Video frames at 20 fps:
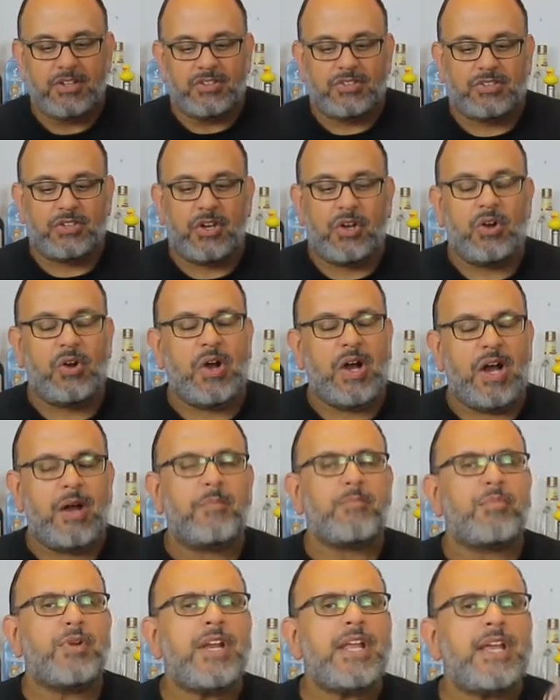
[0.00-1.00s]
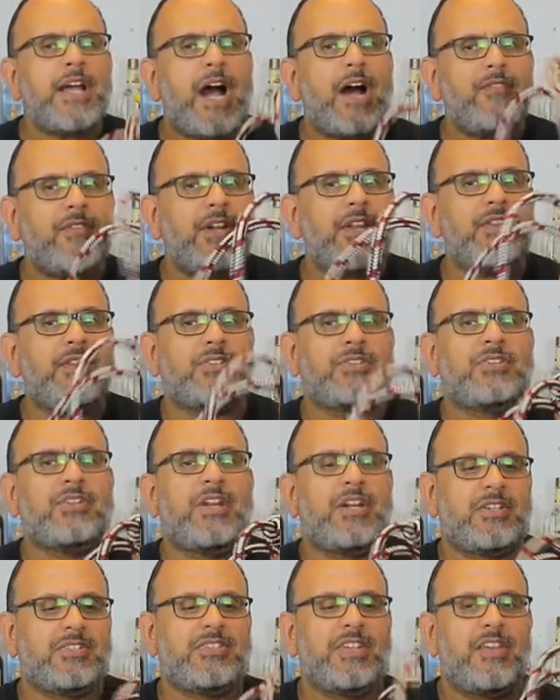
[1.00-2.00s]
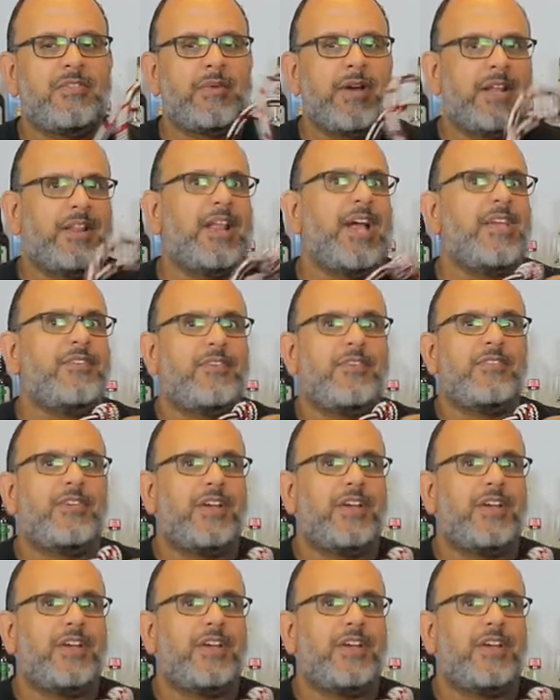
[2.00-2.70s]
So pretty confident this is going to save my life